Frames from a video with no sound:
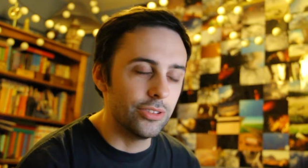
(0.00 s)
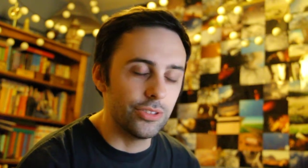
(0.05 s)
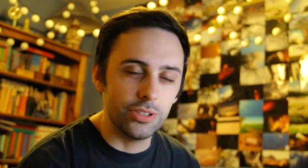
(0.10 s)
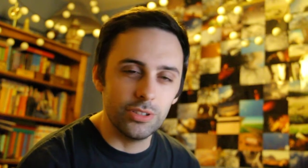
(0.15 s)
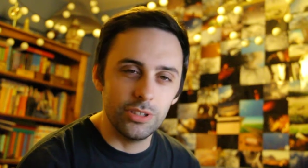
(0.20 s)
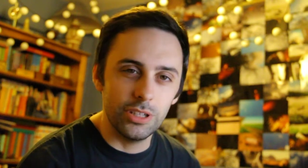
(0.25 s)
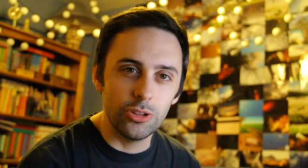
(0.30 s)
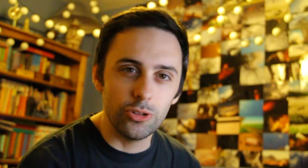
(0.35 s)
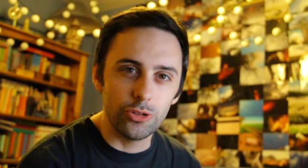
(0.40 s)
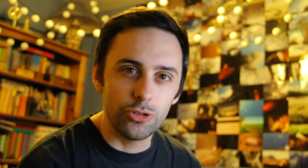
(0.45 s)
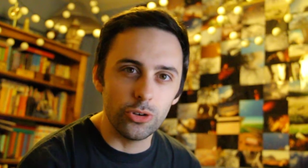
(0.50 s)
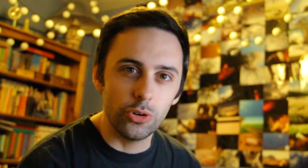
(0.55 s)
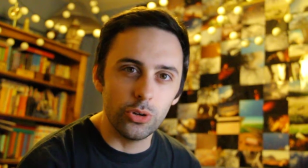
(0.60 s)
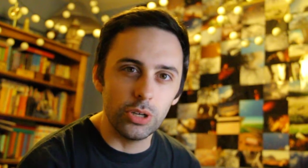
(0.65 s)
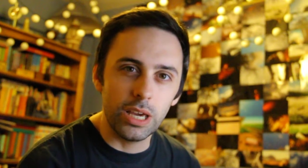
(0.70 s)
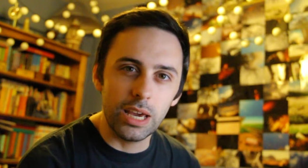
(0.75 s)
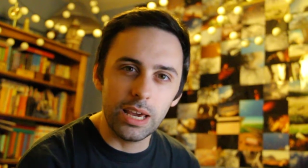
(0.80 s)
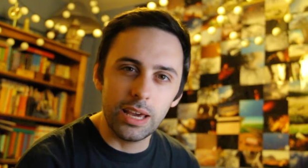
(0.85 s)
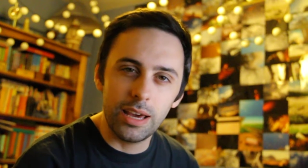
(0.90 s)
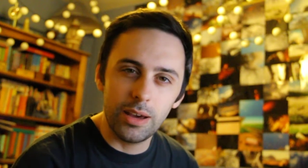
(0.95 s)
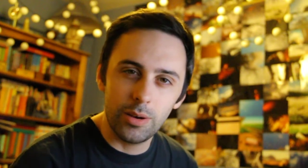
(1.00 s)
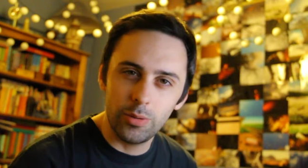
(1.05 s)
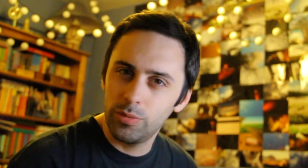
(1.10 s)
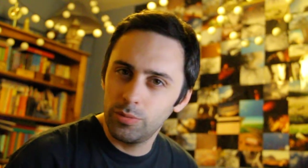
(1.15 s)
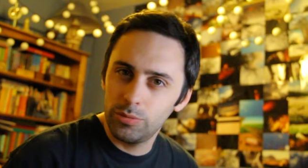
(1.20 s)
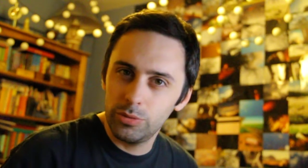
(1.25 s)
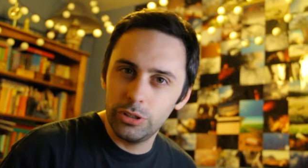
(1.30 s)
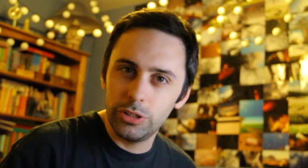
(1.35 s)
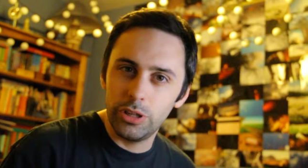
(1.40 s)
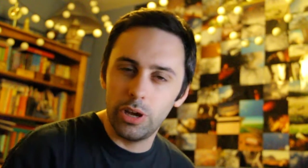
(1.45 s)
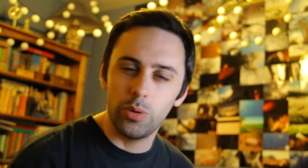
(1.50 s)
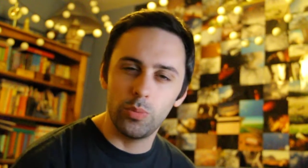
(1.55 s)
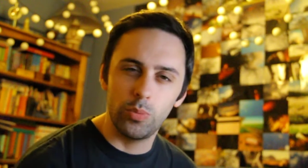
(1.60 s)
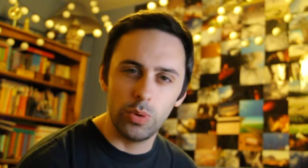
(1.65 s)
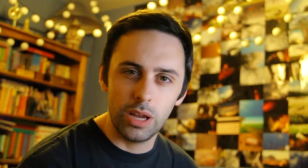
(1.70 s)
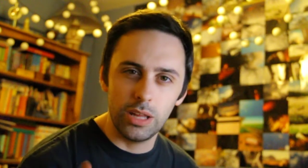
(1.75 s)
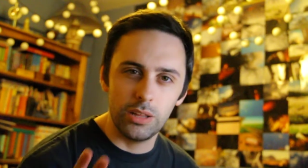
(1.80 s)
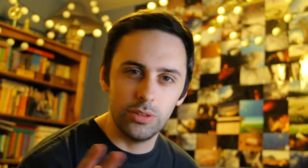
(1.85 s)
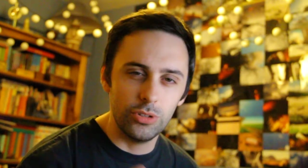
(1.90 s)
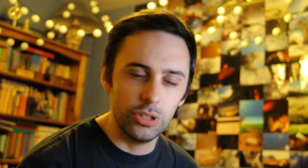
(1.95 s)
enjoy it, you know,
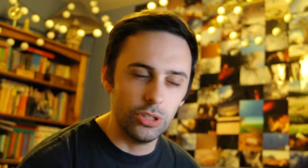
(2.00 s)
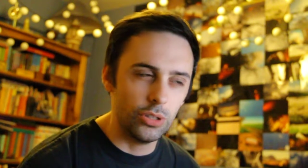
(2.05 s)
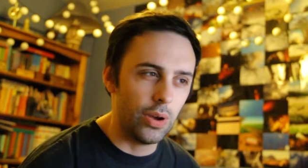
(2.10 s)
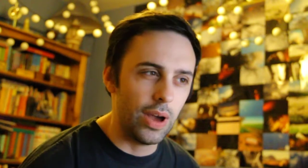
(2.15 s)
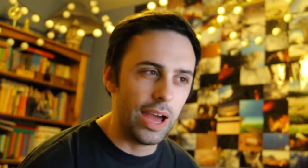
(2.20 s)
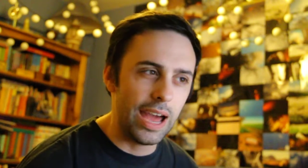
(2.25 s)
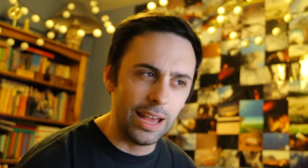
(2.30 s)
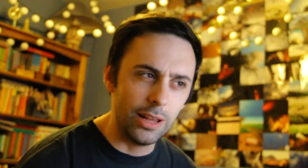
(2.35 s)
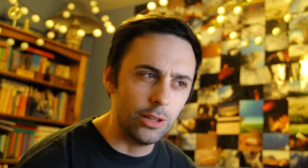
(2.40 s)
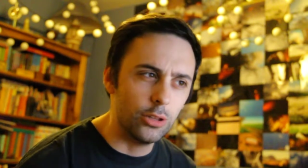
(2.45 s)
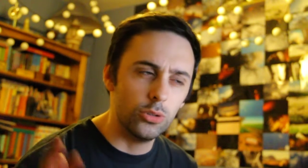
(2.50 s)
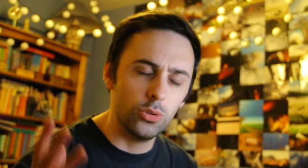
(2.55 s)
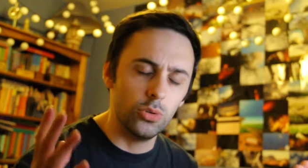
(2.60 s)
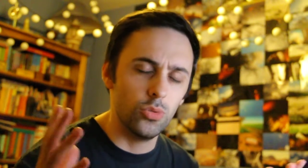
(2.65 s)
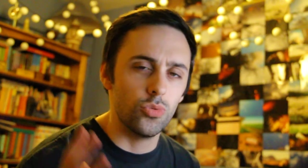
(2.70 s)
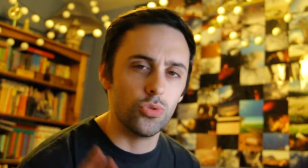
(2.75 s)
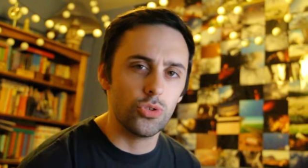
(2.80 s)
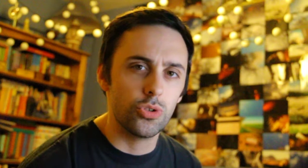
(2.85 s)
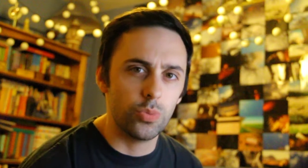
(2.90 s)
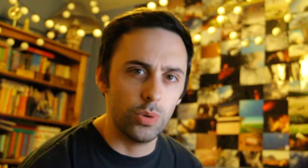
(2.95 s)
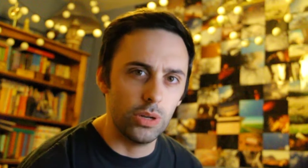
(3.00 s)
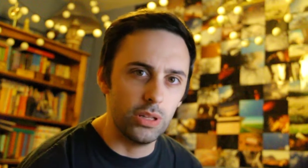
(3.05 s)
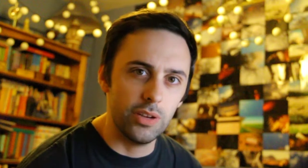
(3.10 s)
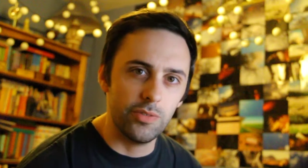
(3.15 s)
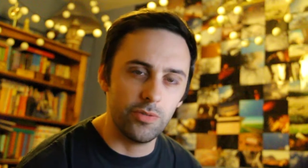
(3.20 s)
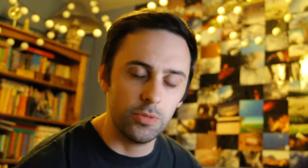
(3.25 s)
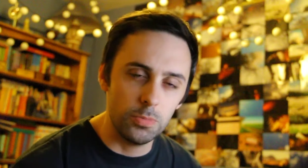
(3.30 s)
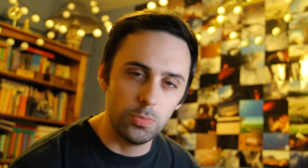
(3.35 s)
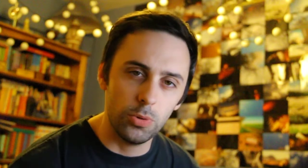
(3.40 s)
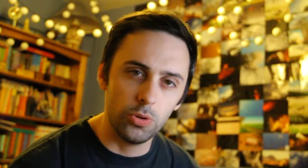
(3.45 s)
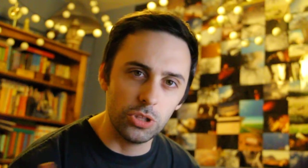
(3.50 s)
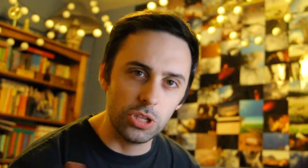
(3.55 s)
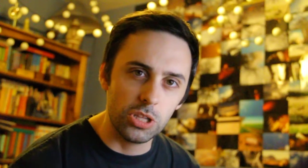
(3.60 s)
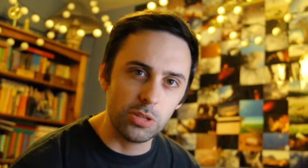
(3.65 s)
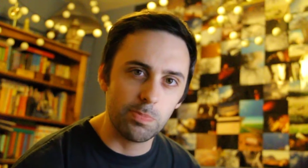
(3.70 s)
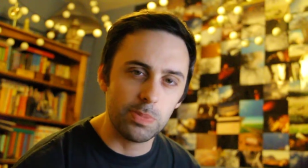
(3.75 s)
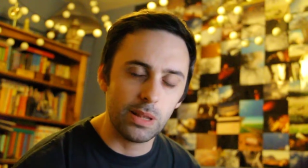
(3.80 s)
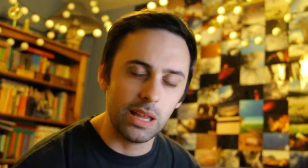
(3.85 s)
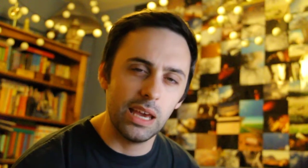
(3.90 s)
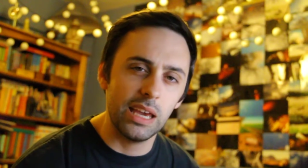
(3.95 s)
when, you know, at launch, when everybody's
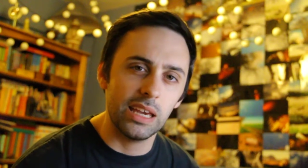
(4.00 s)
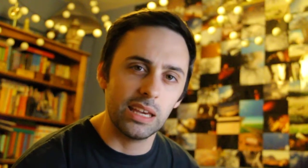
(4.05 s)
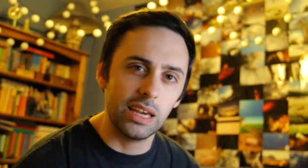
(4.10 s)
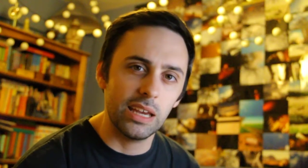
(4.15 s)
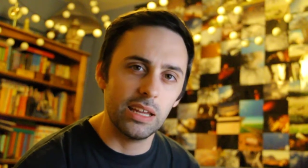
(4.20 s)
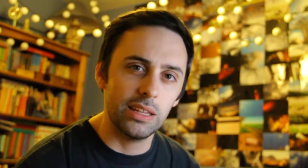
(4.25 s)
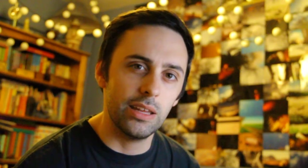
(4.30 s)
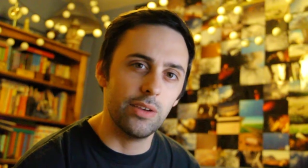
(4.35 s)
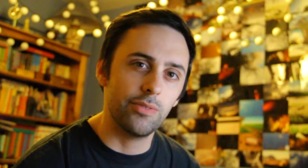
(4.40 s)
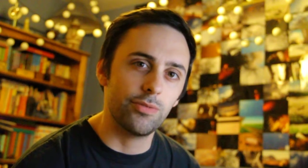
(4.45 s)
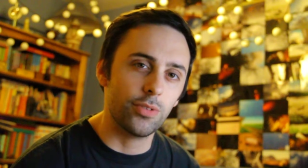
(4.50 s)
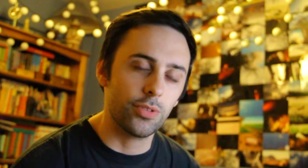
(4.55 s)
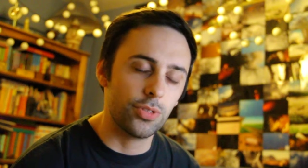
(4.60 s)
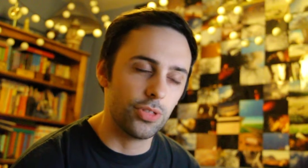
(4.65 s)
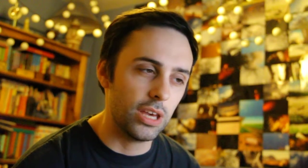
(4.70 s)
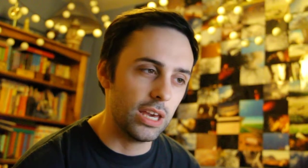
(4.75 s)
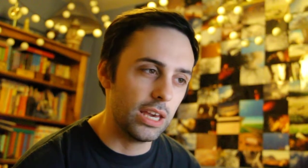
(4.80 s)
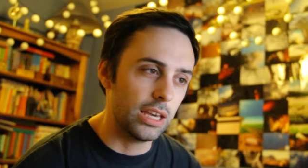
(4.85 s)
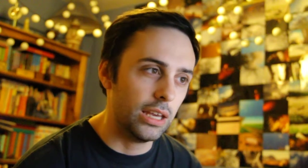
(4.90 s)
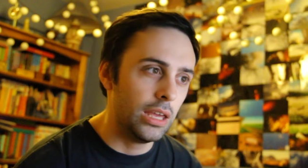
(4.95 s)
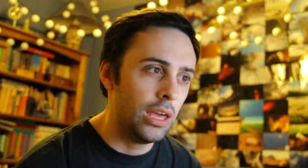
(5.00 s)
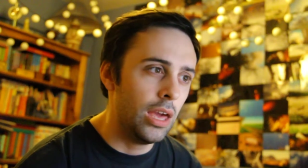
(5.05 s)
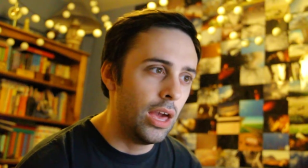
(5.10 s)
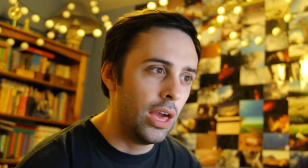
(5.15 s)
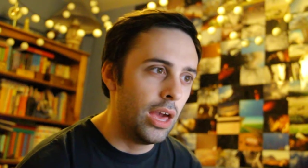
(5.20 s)
playing it and everything.